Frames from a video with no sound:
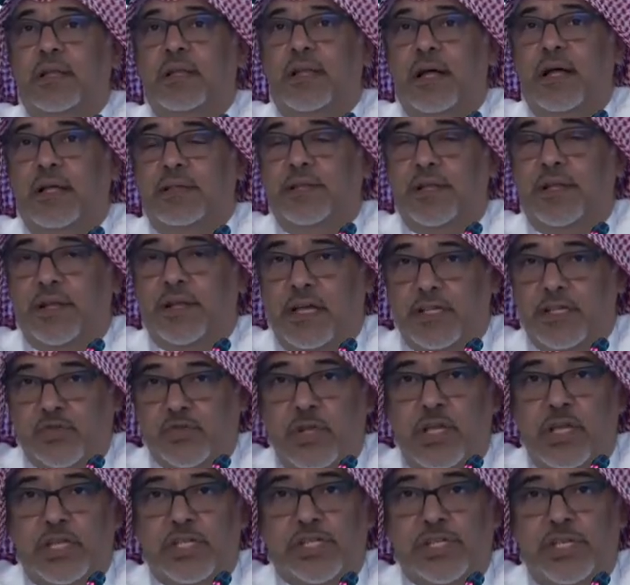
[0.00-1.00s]
under
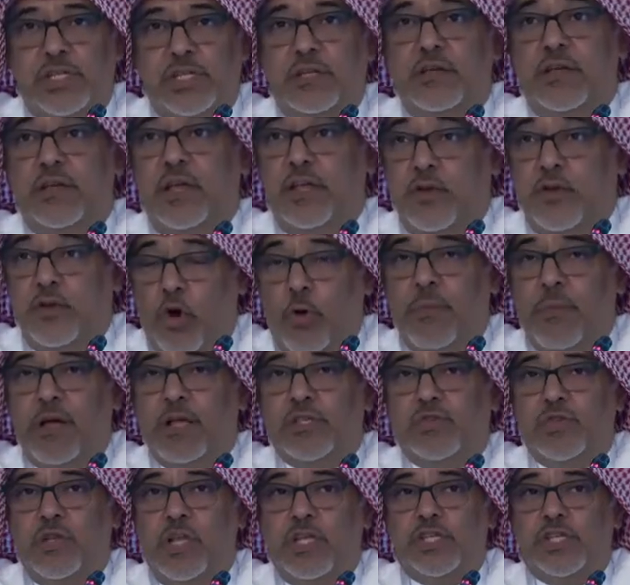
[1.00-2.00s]
isolation, in home
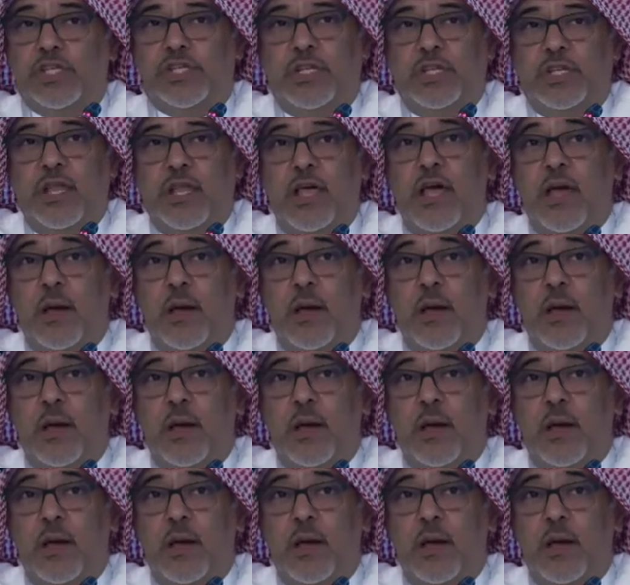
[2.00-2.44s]
isolation,